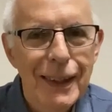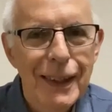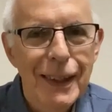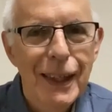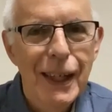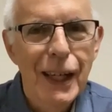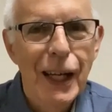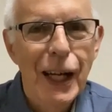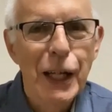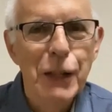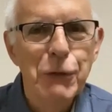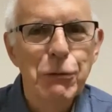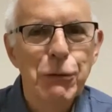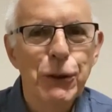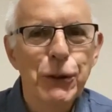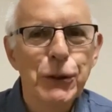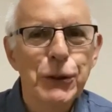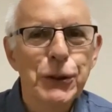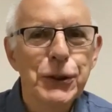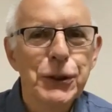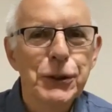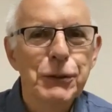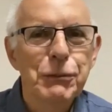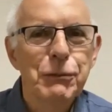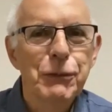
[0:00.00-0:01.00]
Hi,
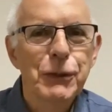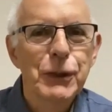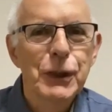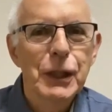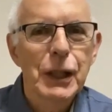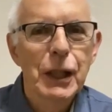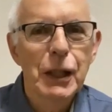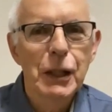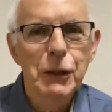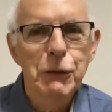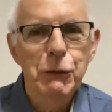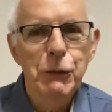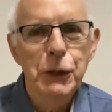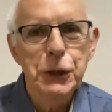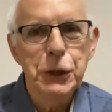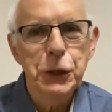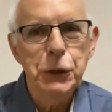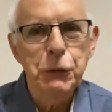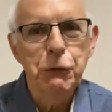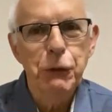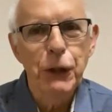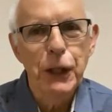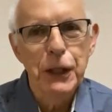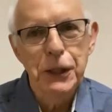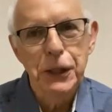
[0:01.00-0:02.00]
folks. Uh, Richard
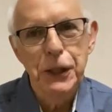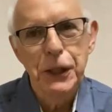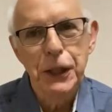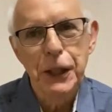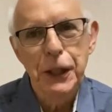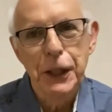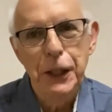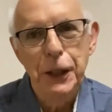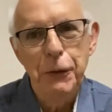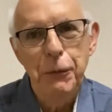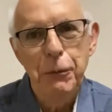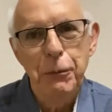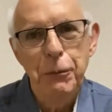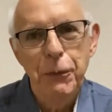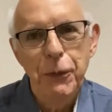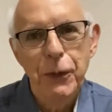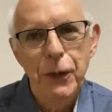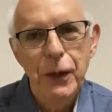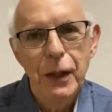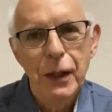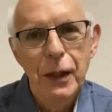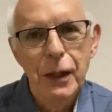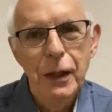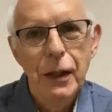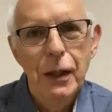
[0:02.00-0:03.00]
Fontanie here.
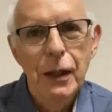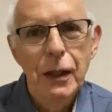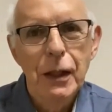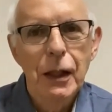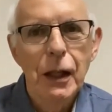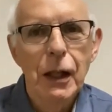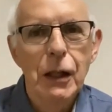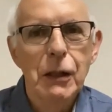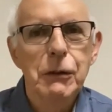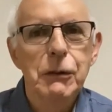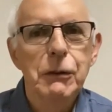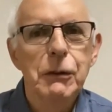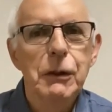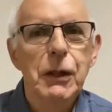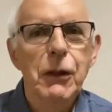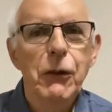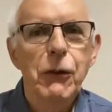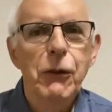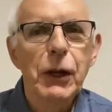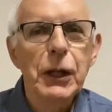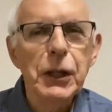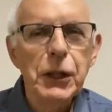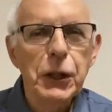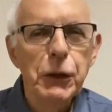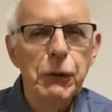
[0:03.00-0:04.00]
Now, uh,
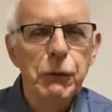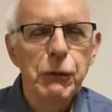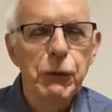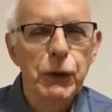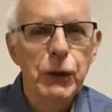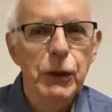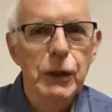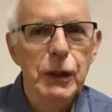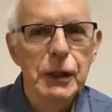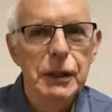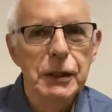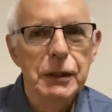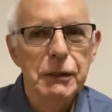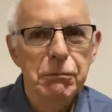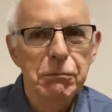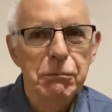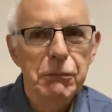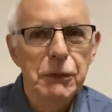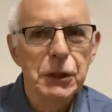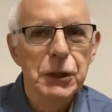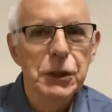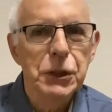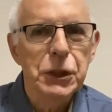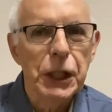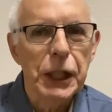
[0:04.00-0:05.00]
thank you for uh,
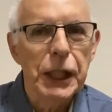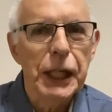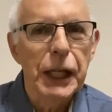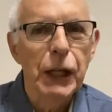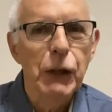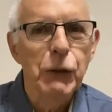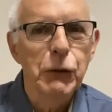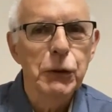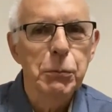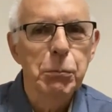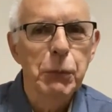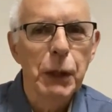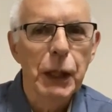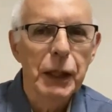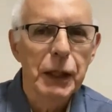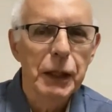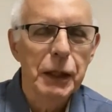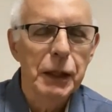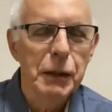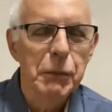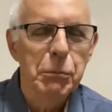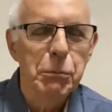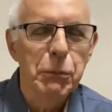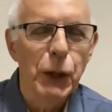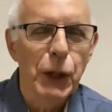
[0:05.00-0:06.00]
checking out my
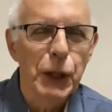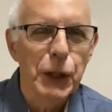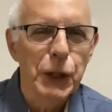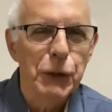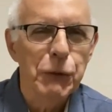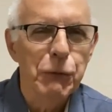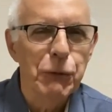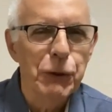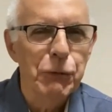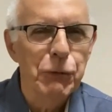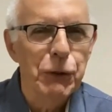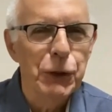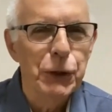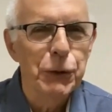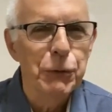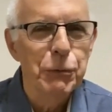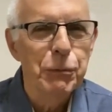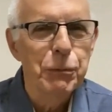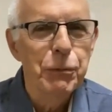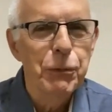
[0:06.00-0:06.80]
uh, product review.